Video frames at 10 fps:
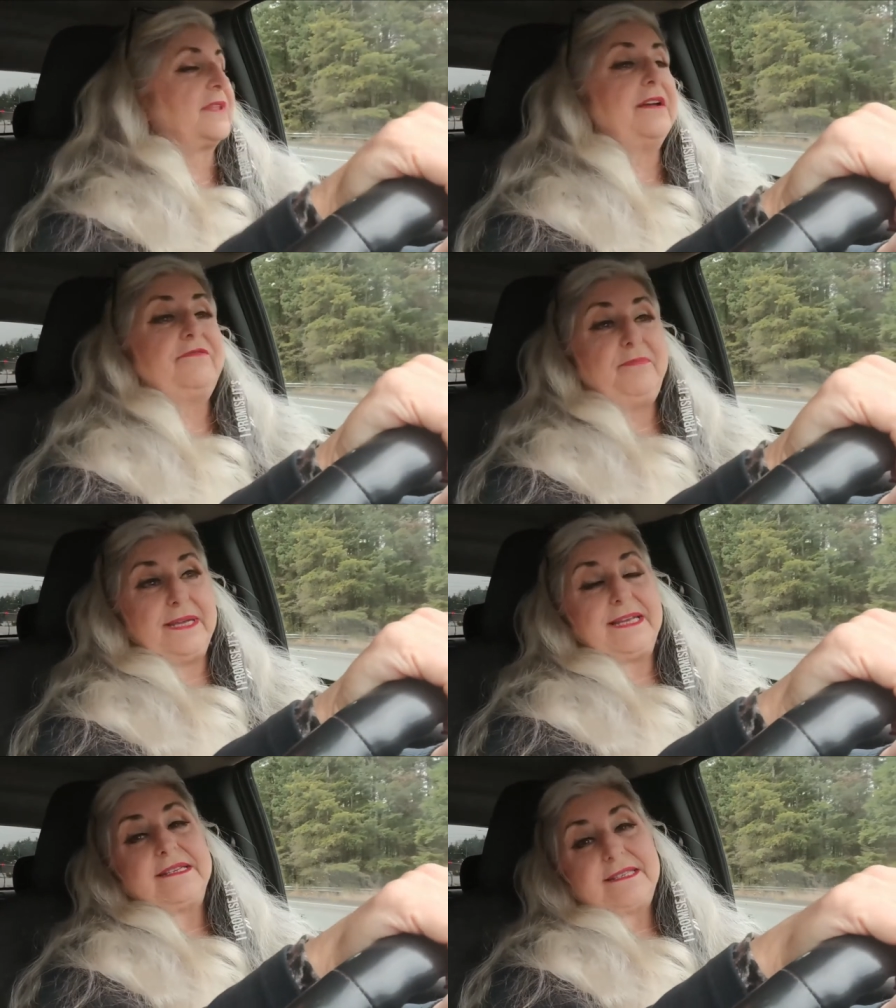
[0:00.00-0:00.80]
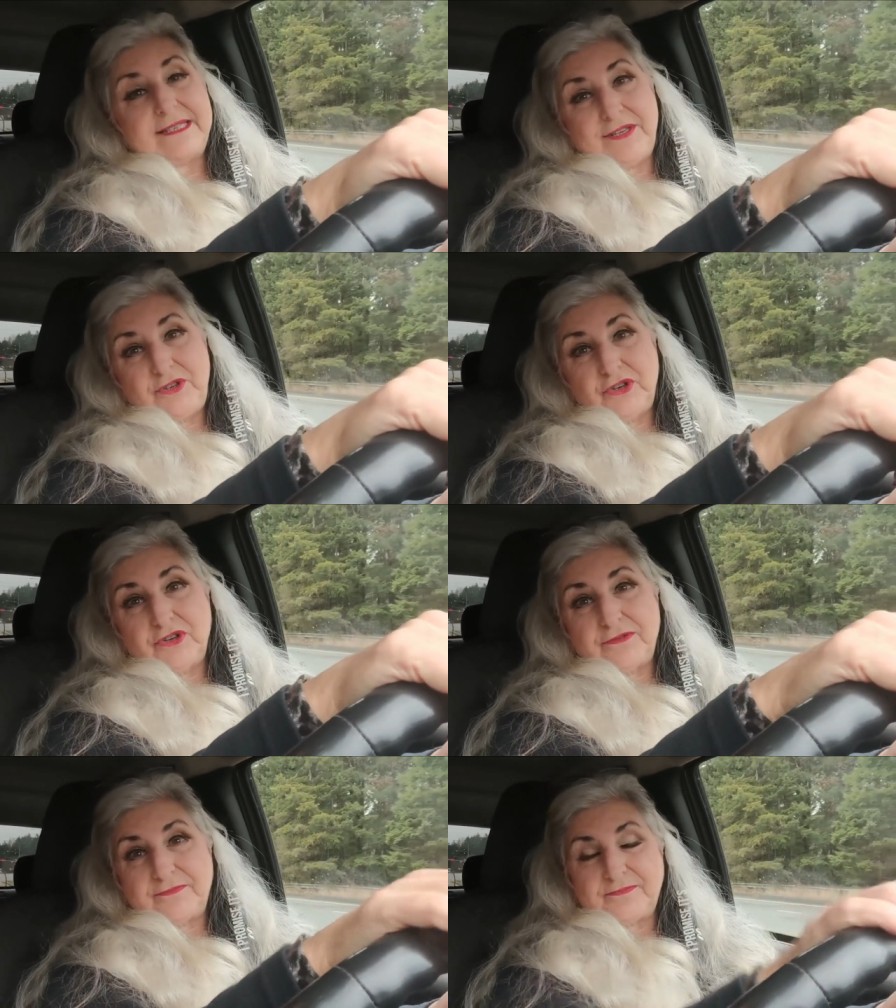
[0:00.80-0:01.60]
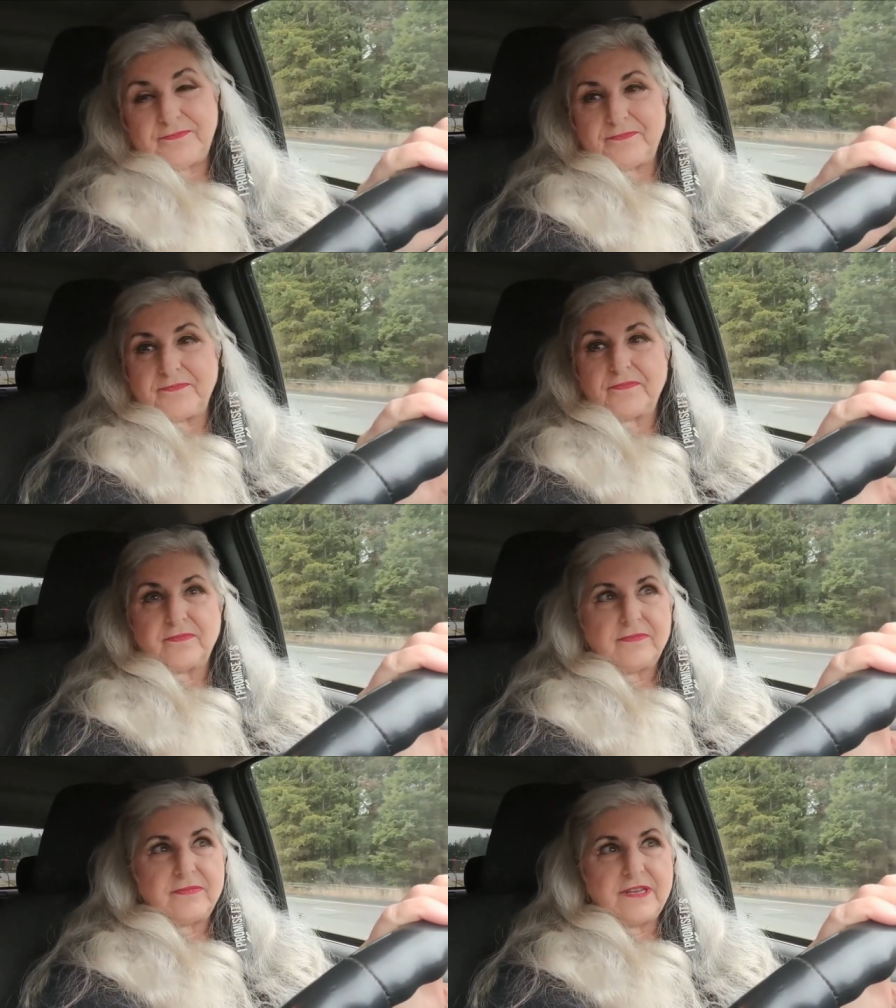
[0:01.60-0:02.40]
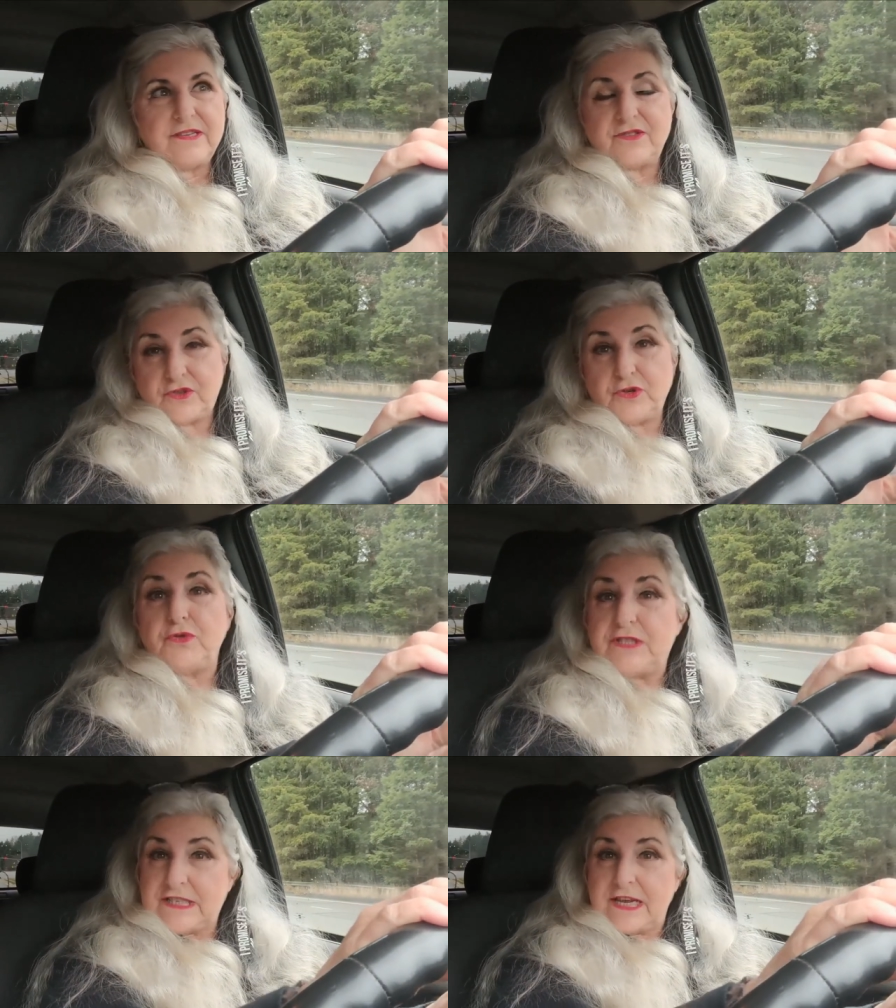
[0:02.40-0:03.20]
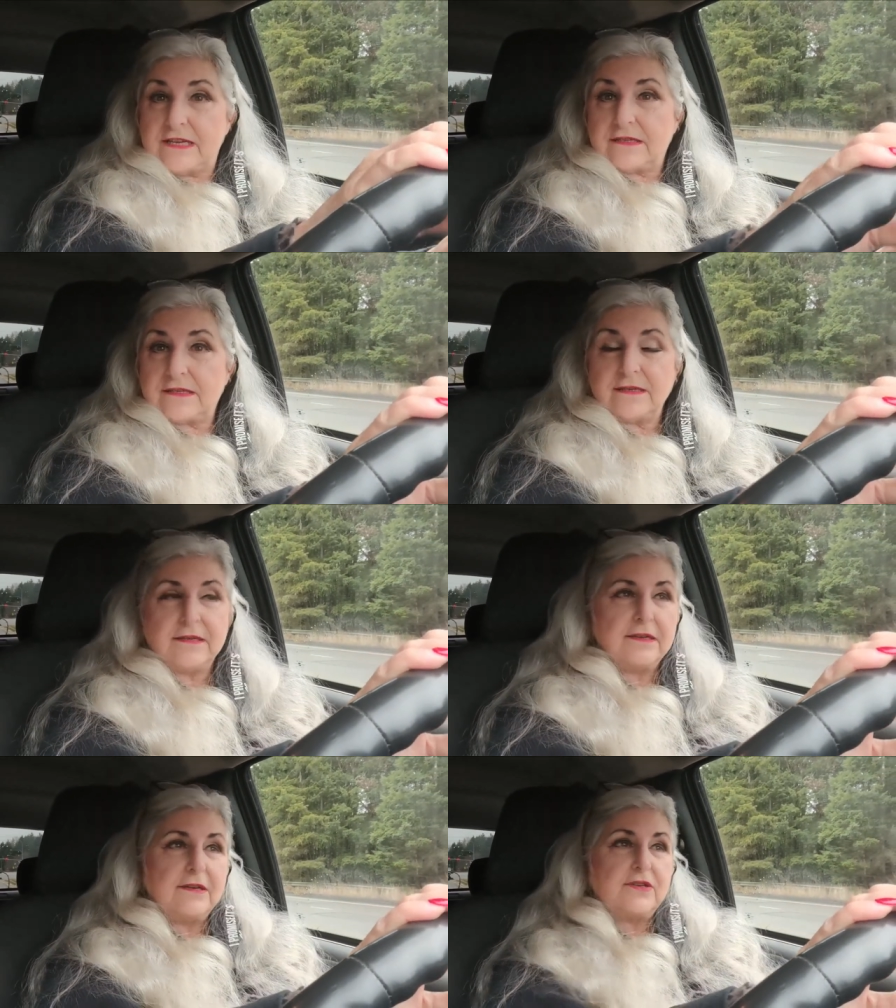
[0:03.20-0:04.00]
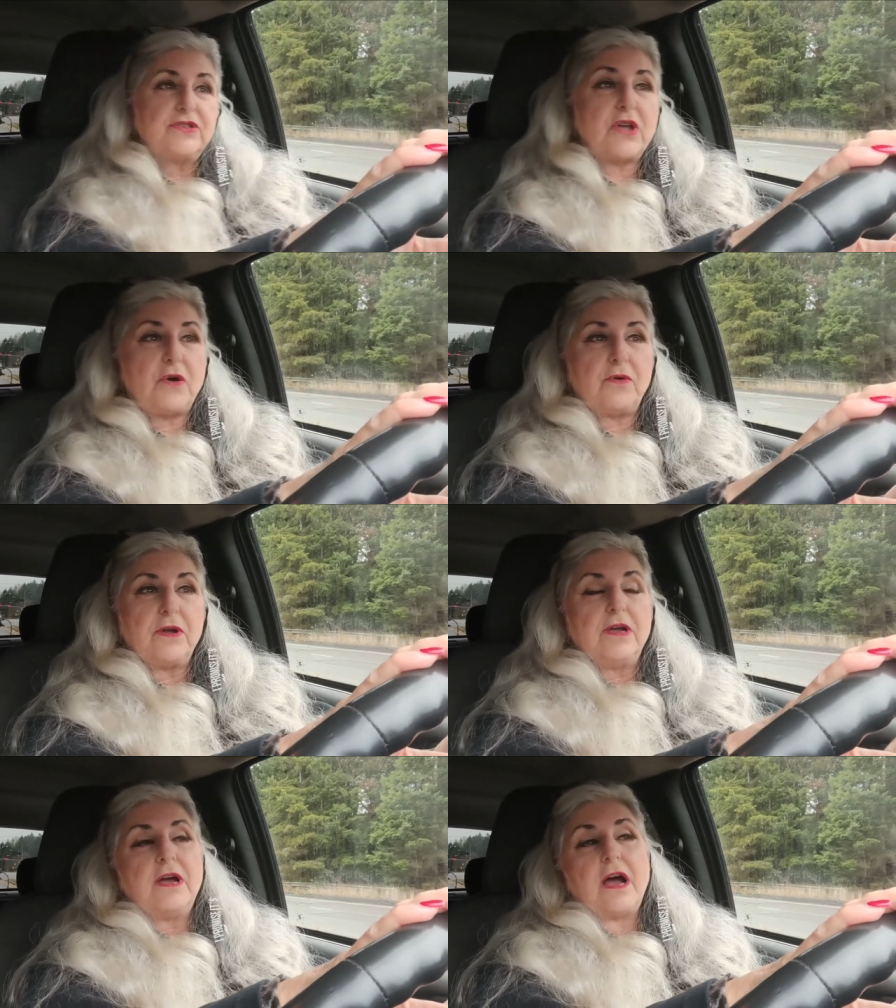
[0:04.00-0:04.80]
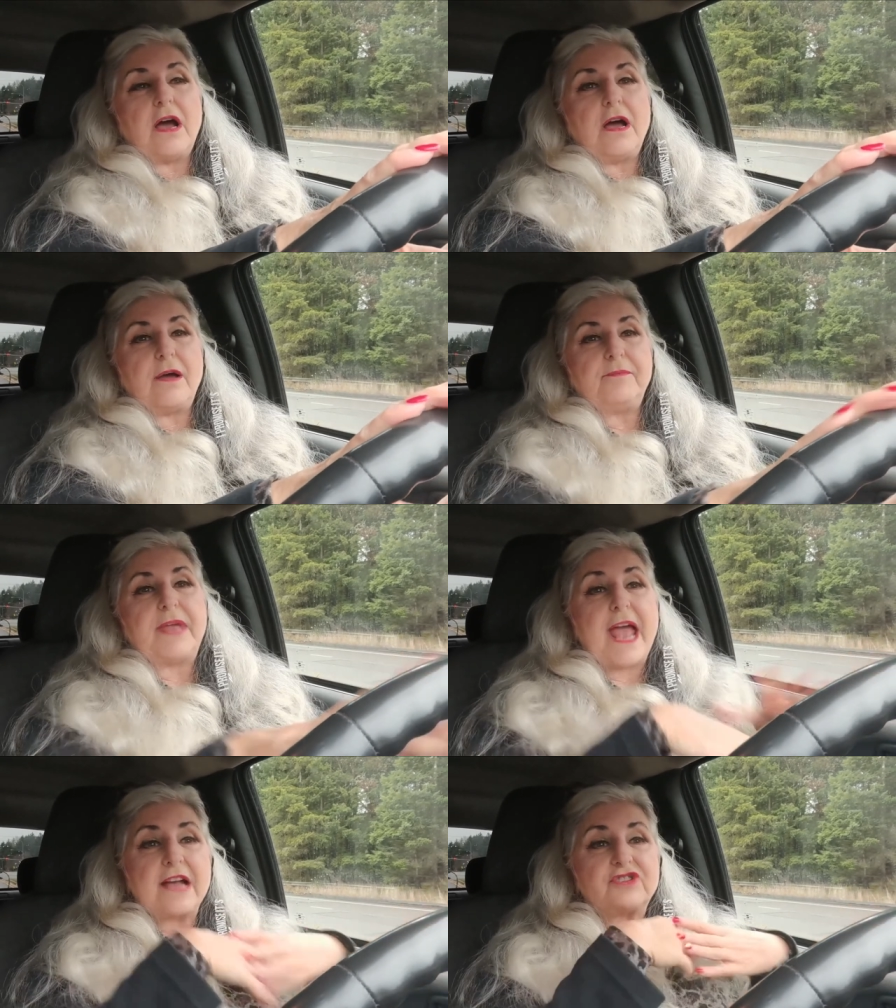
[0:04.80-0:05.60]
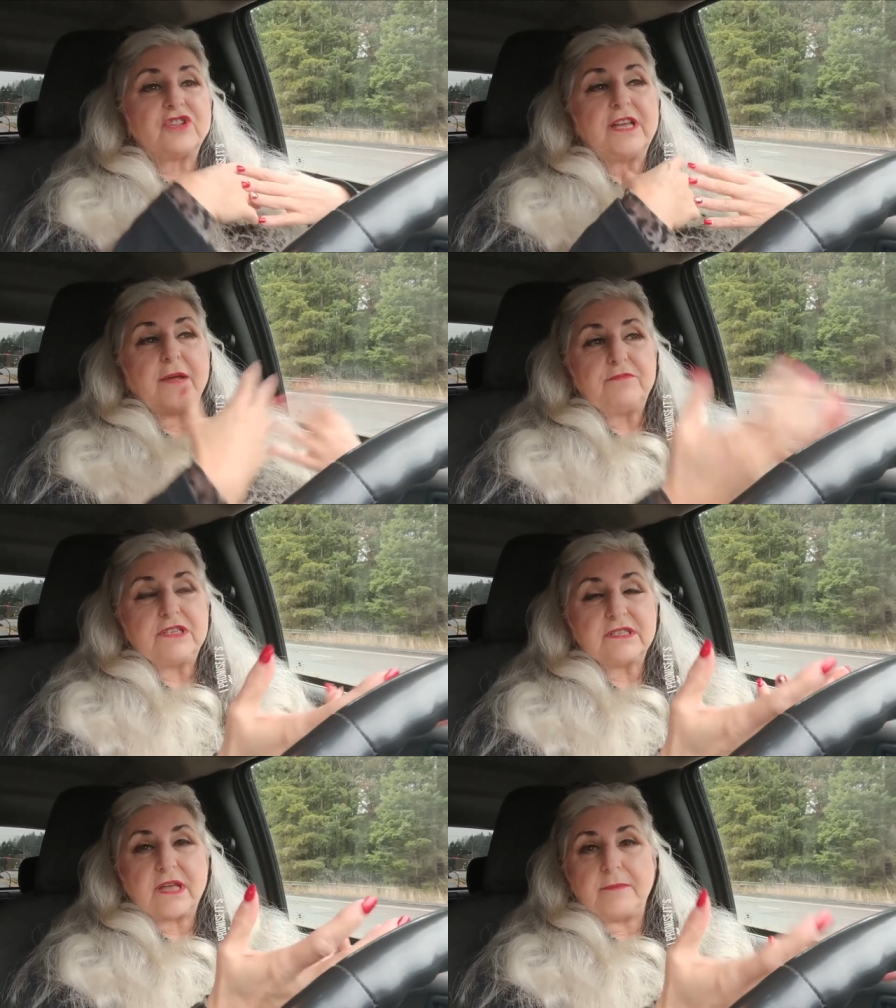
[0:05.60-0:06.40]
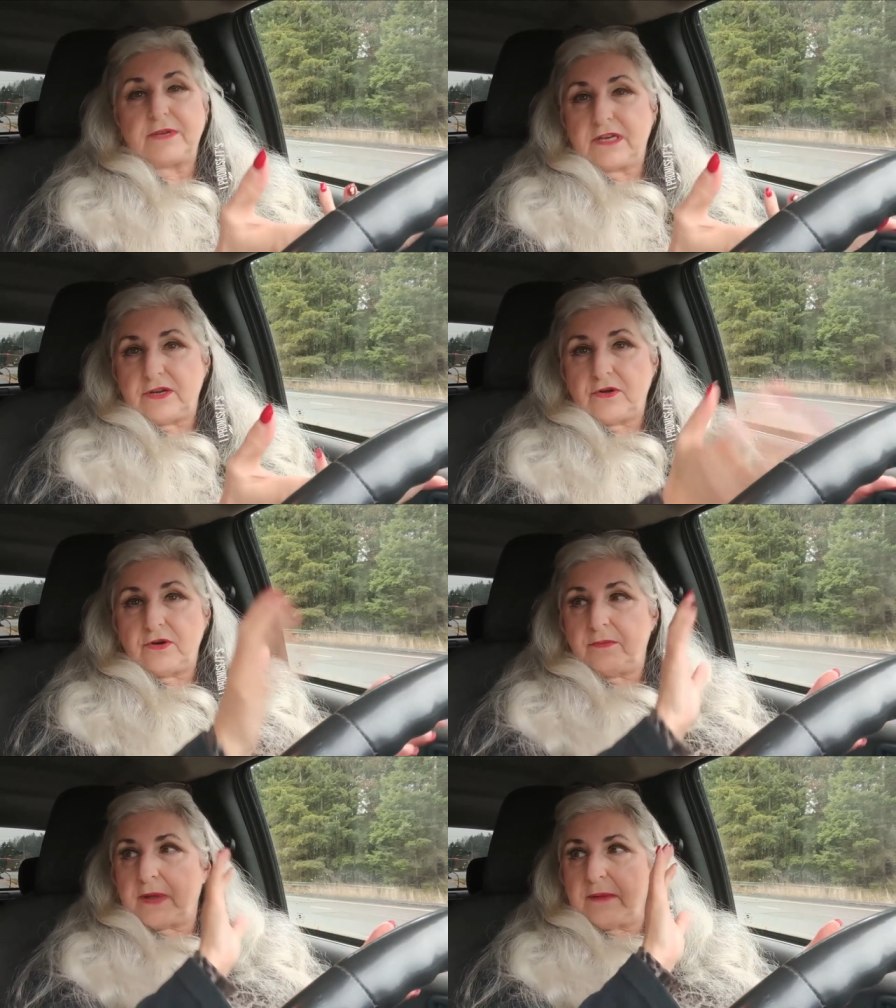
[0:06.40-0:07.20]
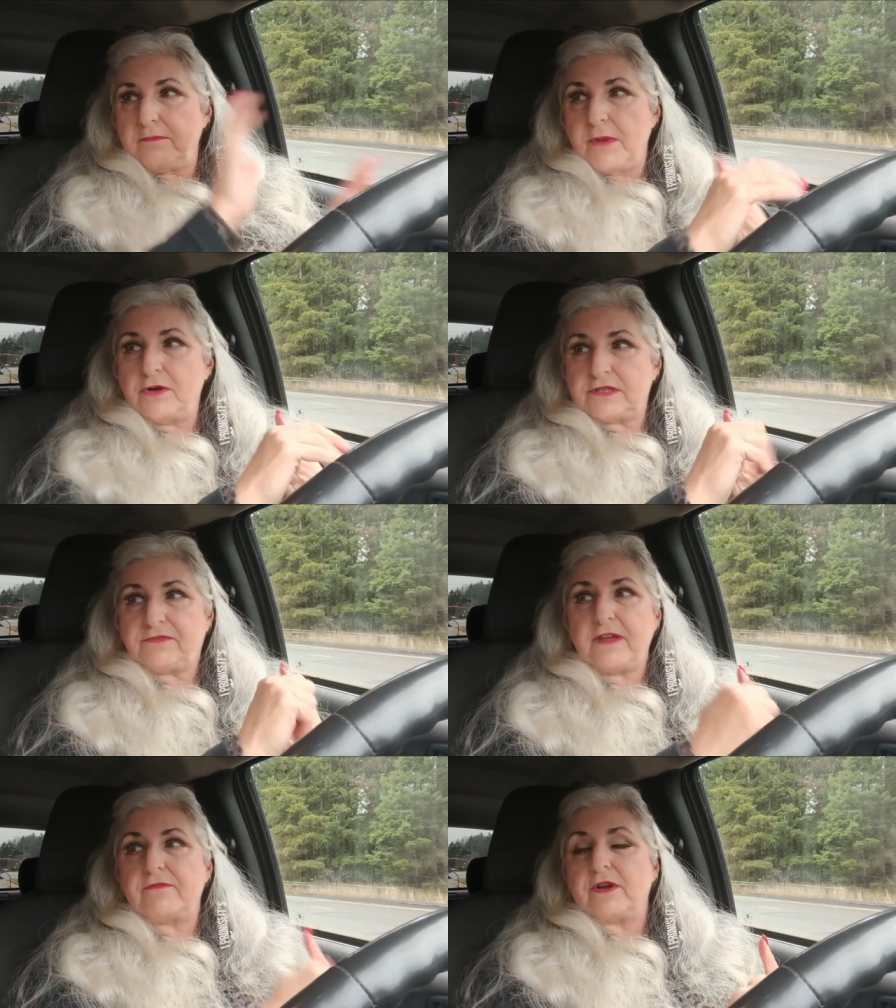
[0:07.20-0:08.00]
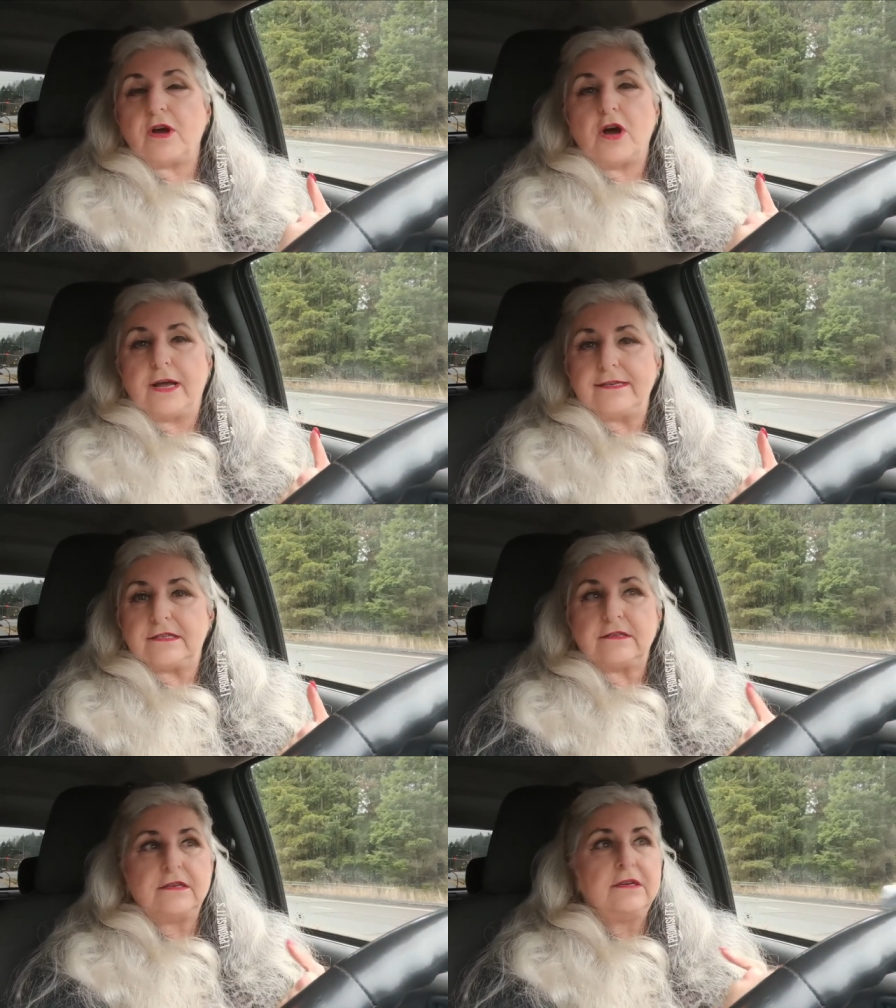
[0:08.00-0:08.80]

of being a senior, is Tuesdays. So, I'm going to go to my most favorite haunt.